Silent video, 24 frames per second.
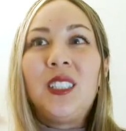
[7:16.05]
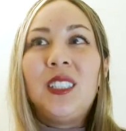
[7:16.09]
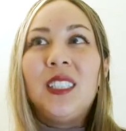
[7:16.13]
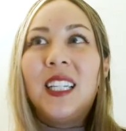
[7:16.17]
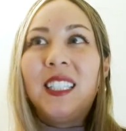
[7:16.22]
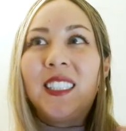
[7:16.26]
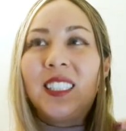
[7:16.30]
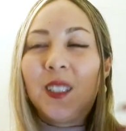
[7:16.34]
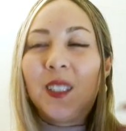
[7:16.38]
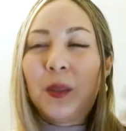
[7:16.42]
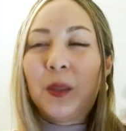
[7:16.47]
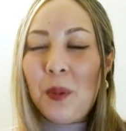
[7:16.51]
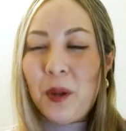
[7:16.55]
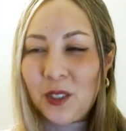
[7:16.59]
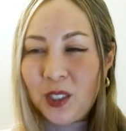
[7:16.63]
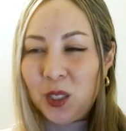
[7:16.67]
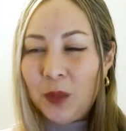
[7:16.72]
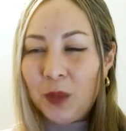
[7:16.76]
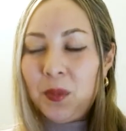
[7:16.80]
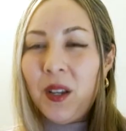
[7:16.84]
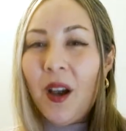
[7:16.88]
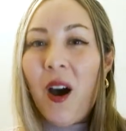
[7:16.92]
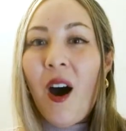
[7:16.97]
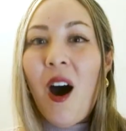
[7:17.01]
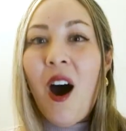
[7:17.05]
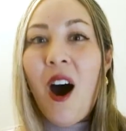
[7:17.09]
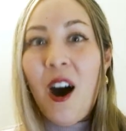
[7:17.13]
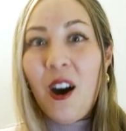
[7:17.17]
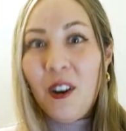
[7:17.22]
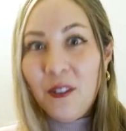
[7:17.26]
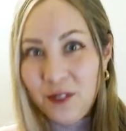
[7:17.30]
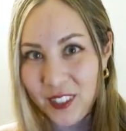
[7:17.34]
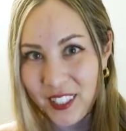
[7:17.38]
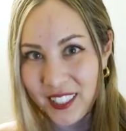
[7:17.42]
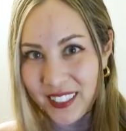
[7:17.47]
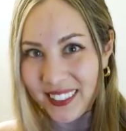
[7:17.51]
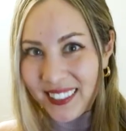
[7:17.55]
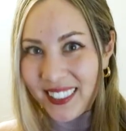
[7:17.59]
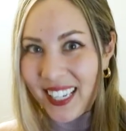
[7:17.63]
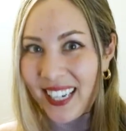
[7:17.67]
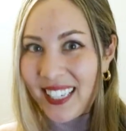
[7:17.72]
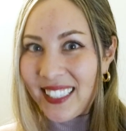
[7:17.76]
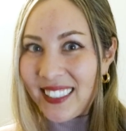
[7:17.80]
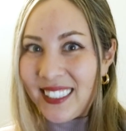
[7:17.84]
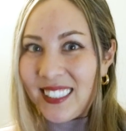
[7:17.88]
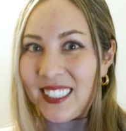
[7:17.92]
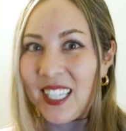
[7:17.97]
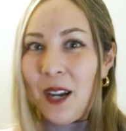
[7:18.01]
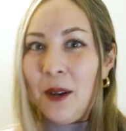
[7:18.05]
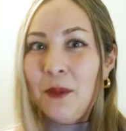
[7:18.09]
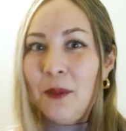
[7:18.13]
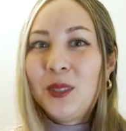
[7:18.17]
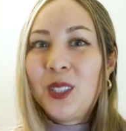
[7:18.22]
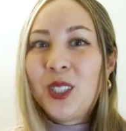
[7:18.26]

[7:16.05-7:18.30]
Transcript: it's supposed to be obvious that it's dumb,